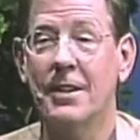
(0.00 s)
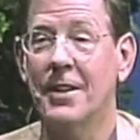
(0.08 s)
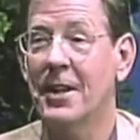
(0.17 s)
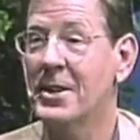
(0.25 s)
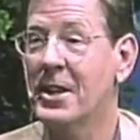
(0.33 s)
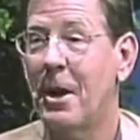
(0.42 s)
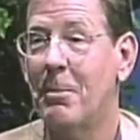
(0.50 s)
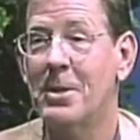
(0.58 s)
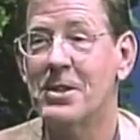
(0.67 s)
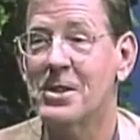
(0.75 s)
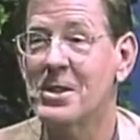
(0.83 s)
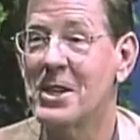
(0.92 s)
doesn't coming
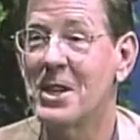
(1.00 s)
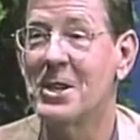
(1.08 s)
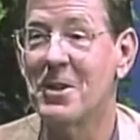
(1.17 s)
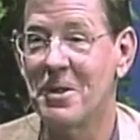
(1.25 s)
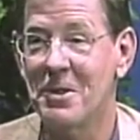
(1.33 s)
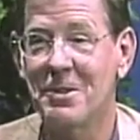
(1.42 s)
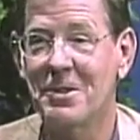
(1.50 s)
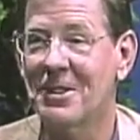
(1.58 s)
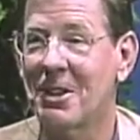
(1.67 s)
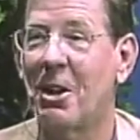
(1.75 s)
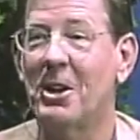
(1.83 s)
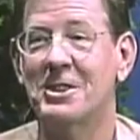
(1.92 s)
to see you
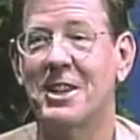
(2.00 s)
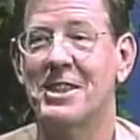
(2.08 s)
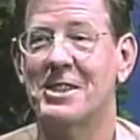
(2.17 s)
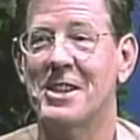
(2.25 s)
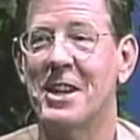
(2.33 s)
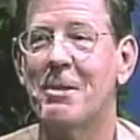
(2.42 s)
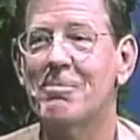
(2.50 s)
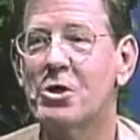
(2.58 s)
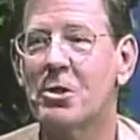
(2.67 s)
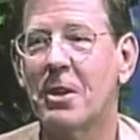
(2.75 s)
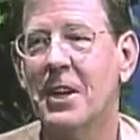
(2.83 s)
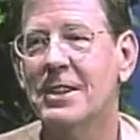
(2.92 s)
cause that same
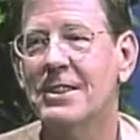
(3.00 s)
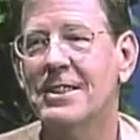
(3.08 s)
stress?